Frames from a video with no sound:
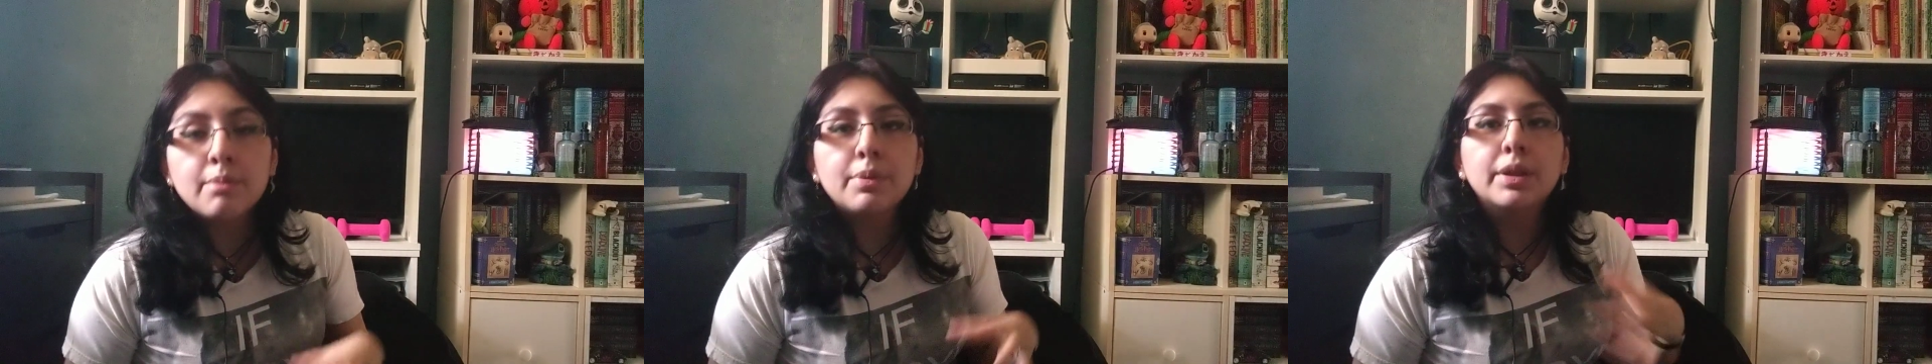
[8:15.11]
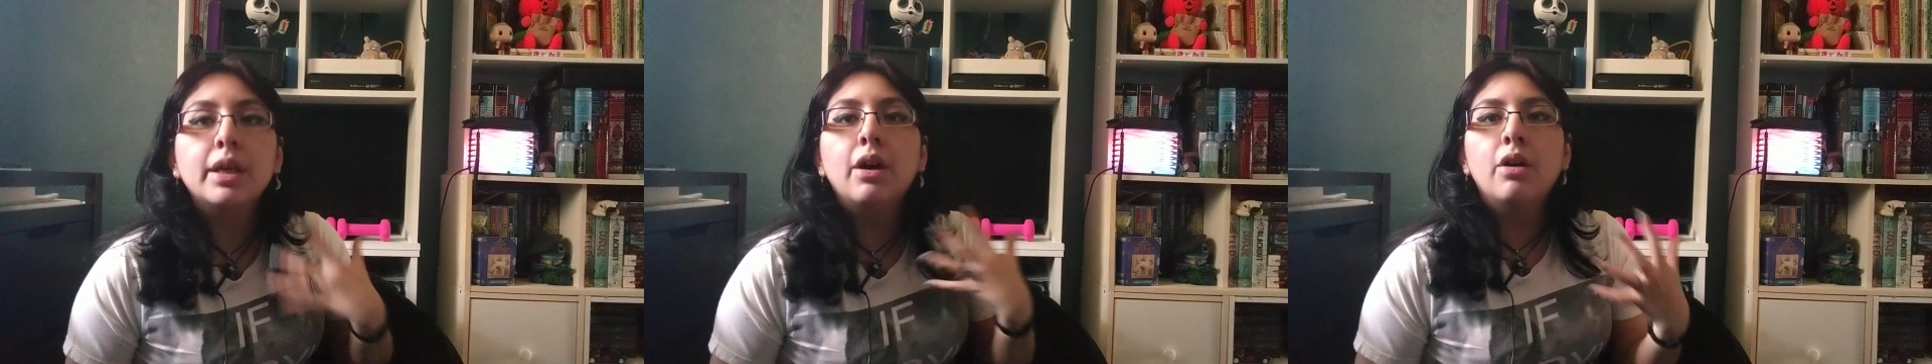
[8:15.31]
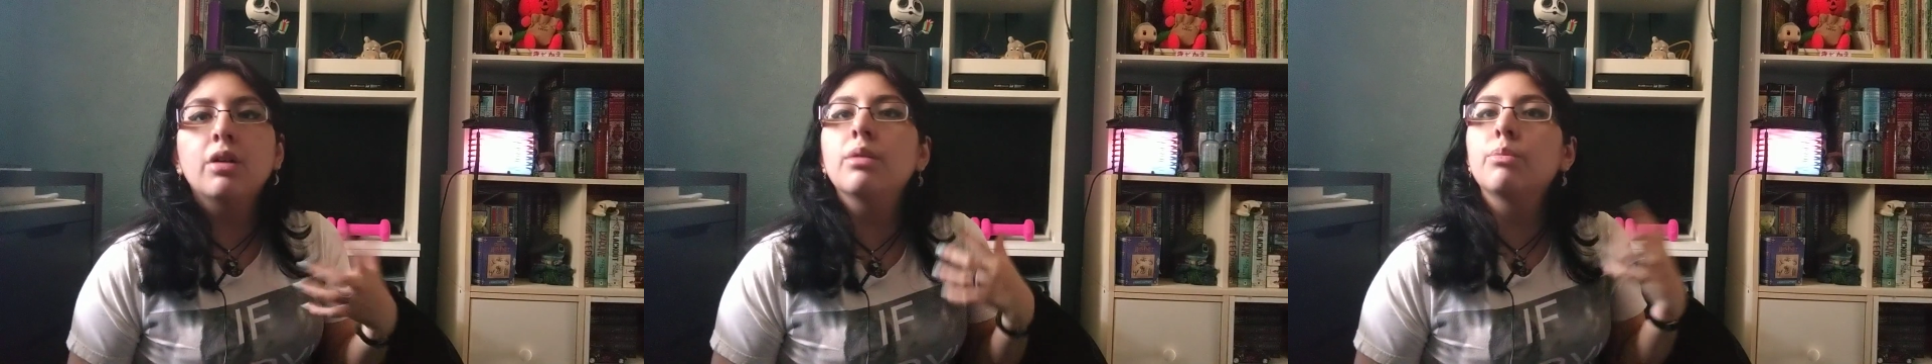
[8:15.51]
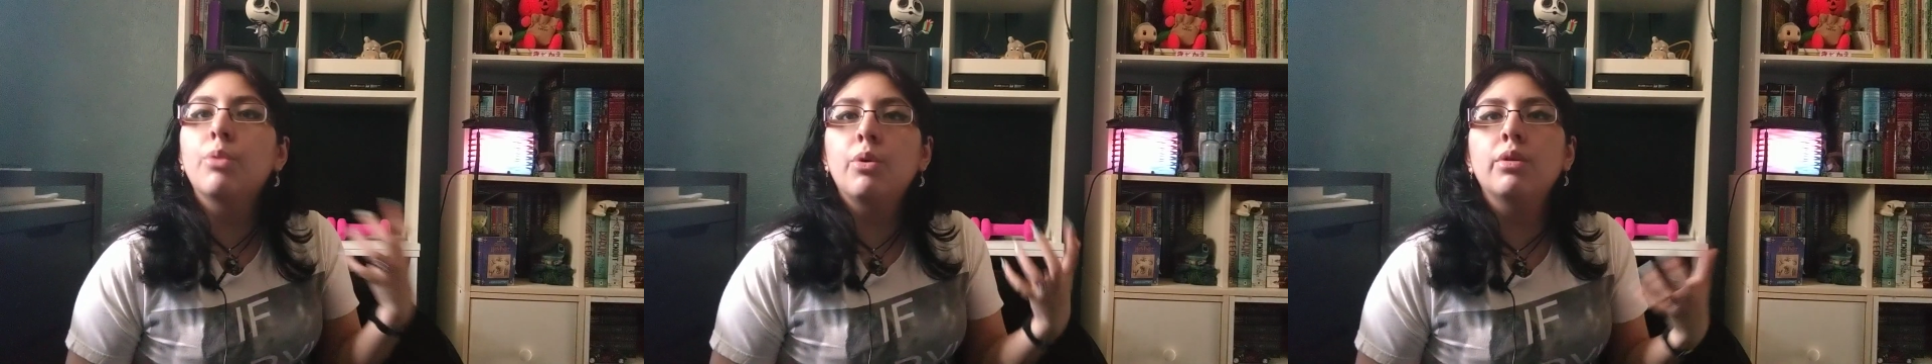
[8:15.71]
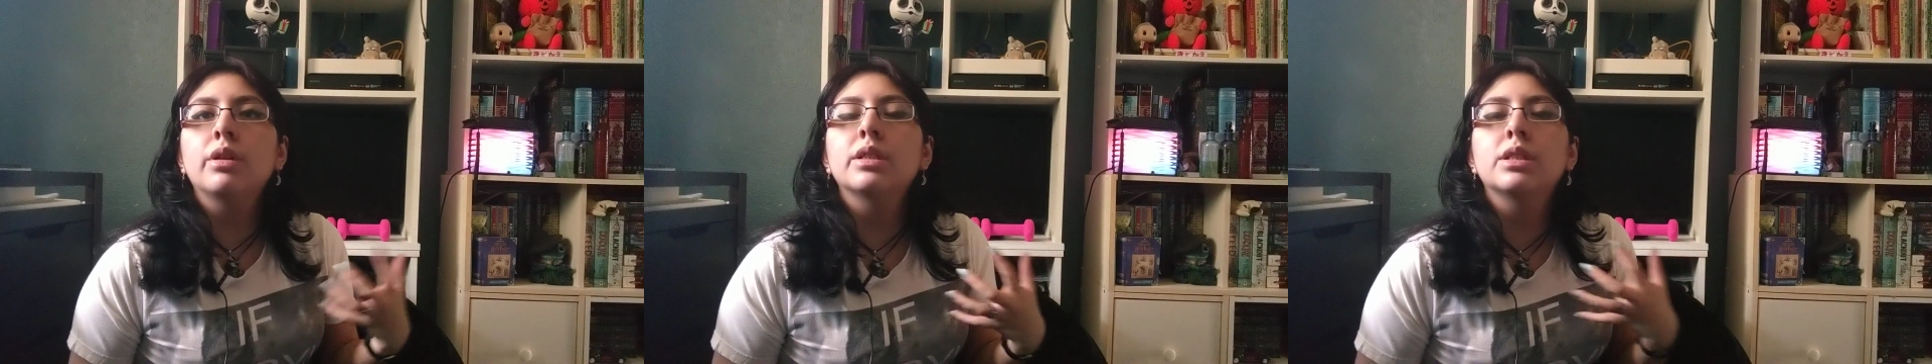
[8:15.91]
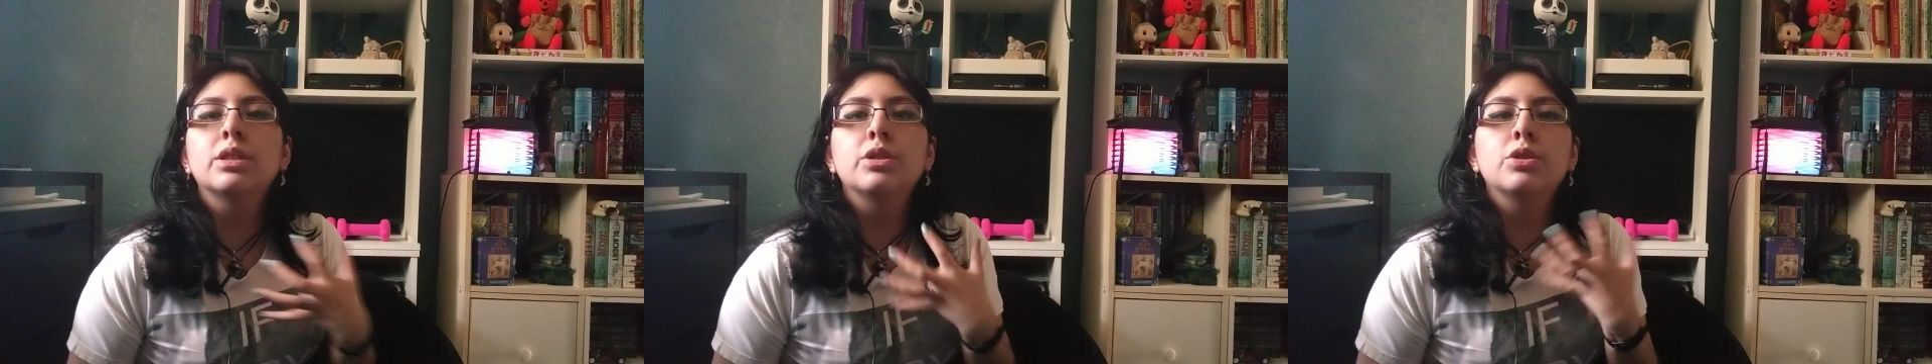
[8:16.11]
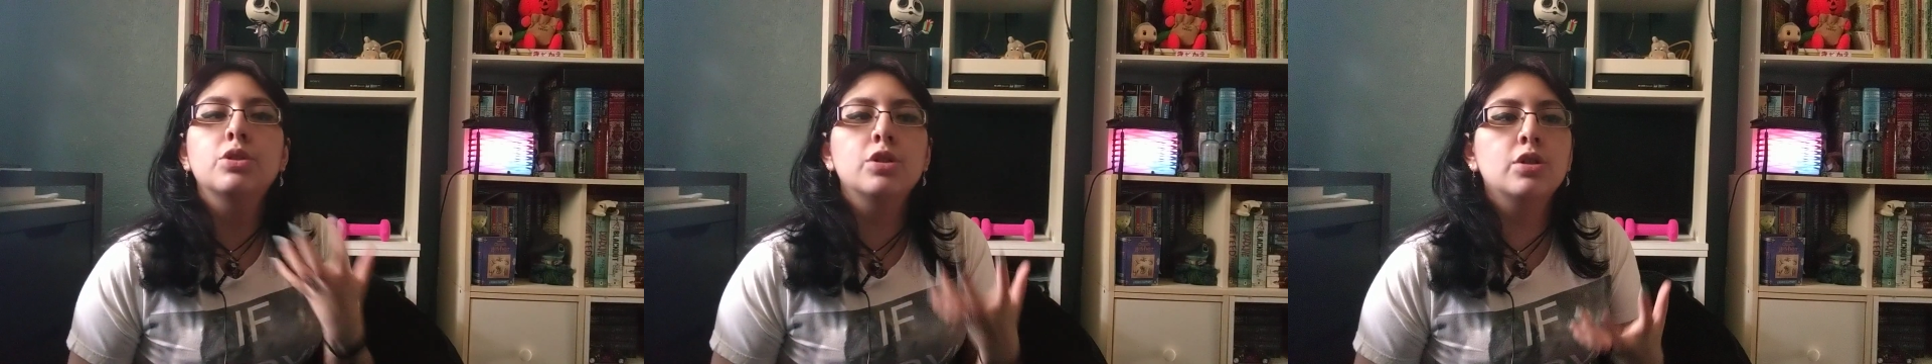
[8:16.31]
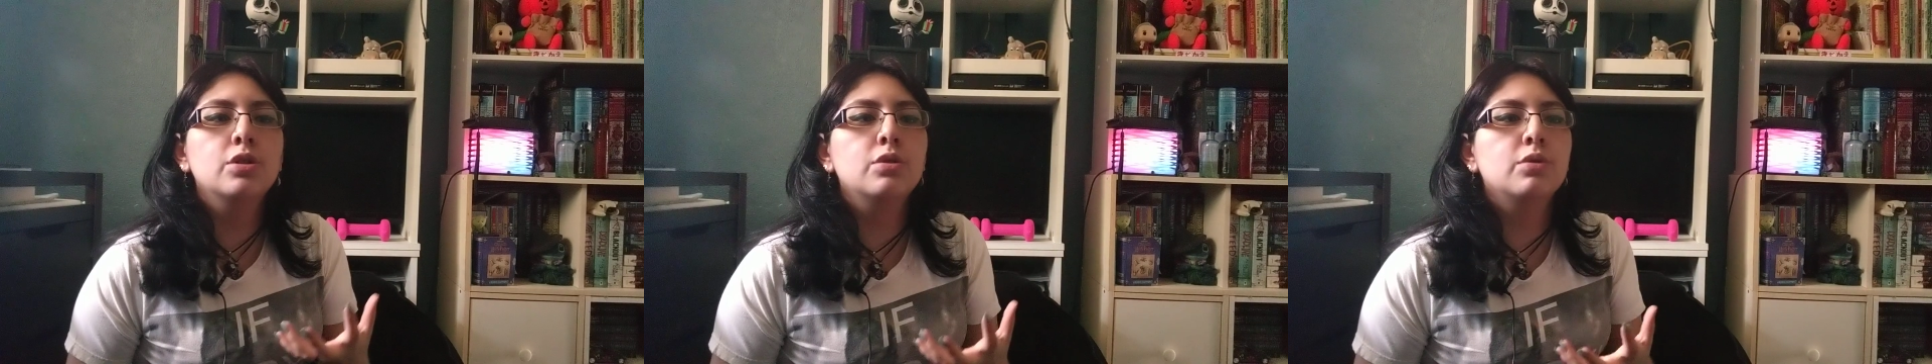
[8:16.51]
but they are important
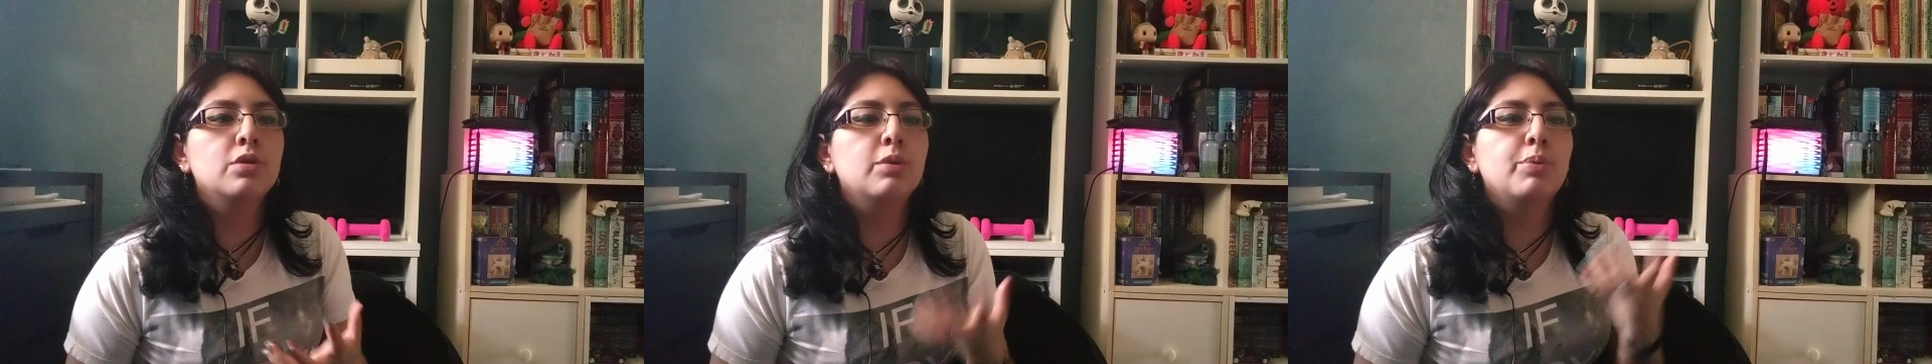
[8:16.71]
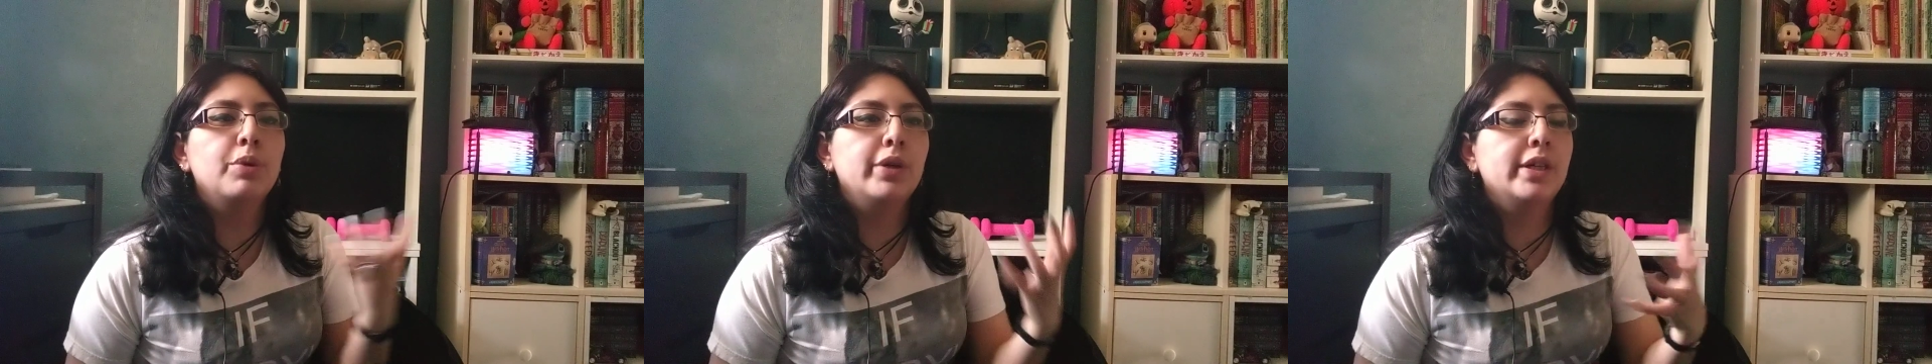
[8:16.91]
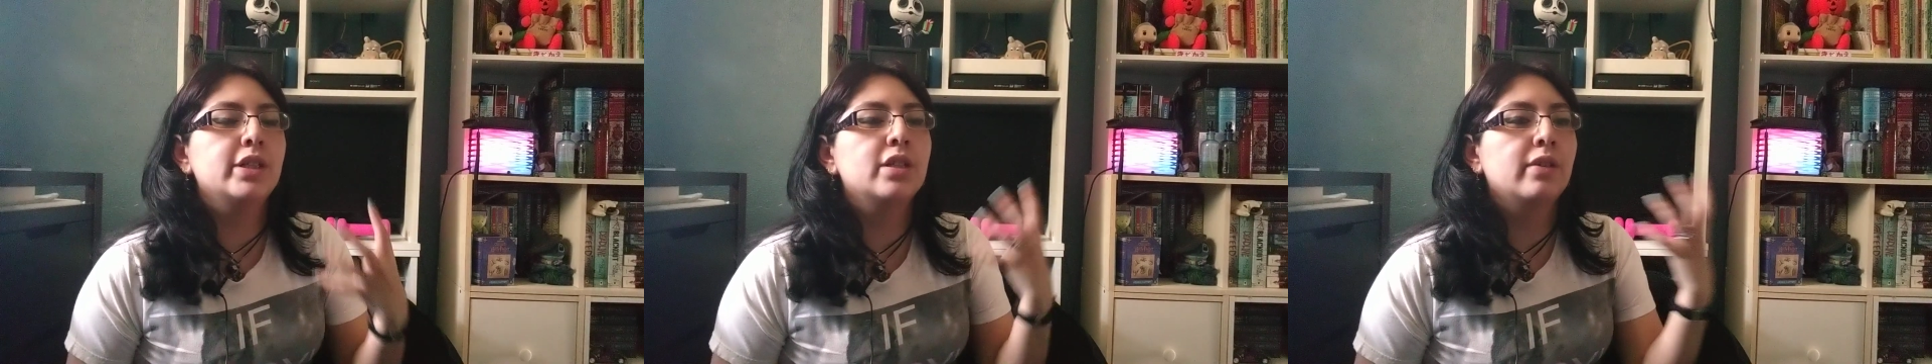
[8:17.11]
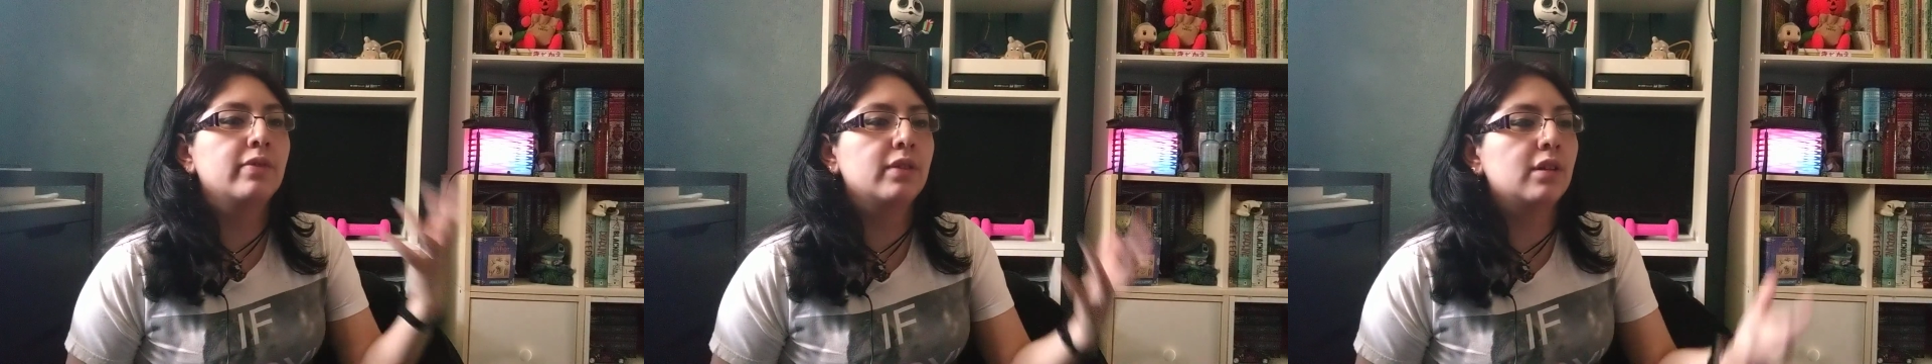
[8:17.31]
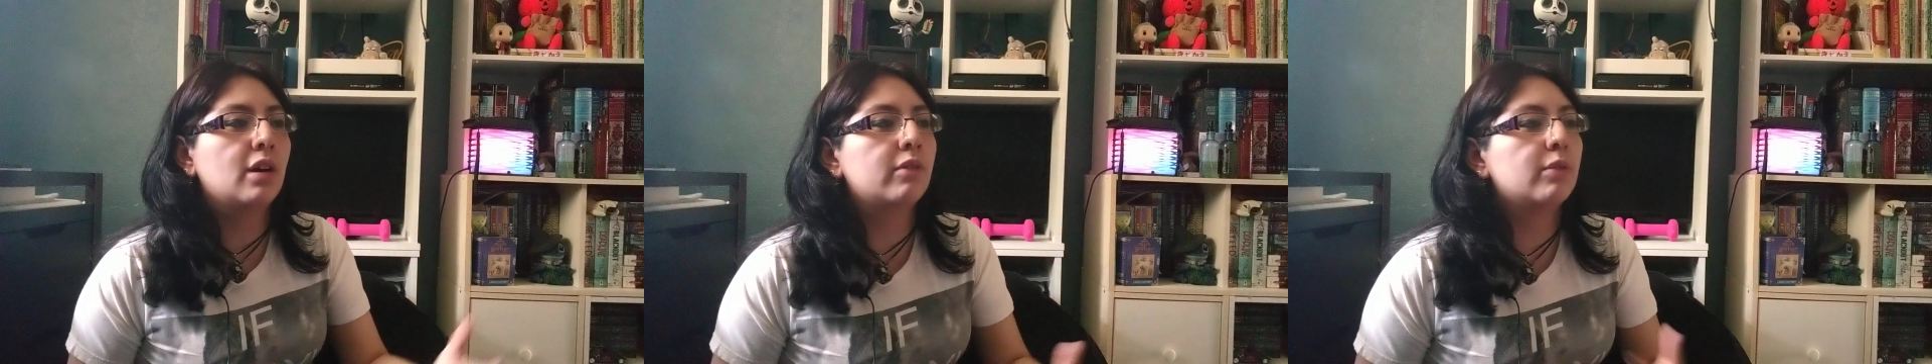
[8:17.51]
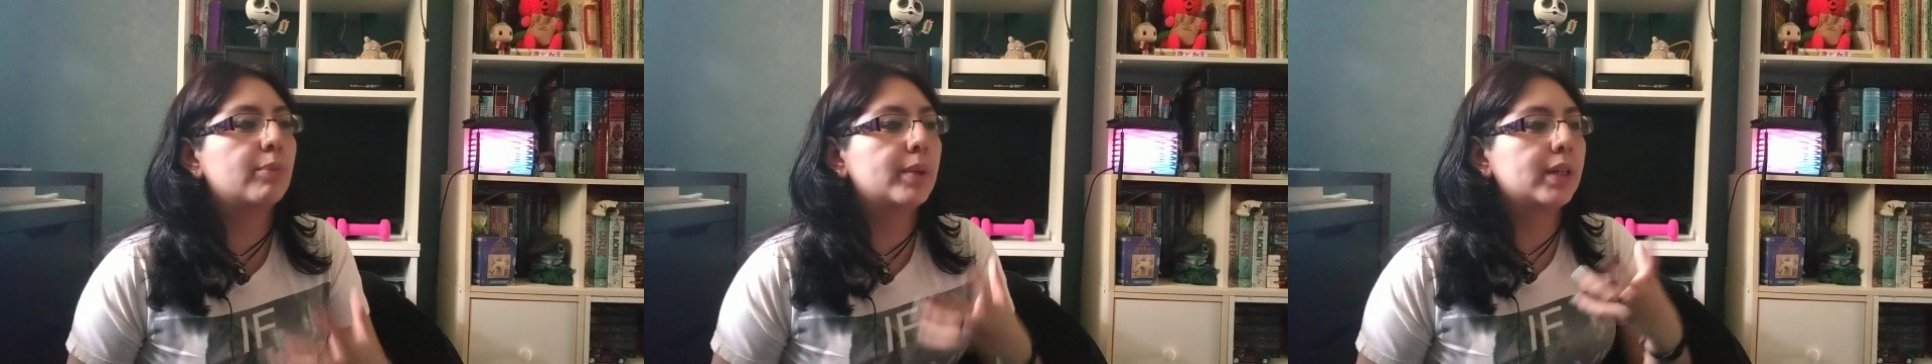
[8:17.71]
to the progression of the novel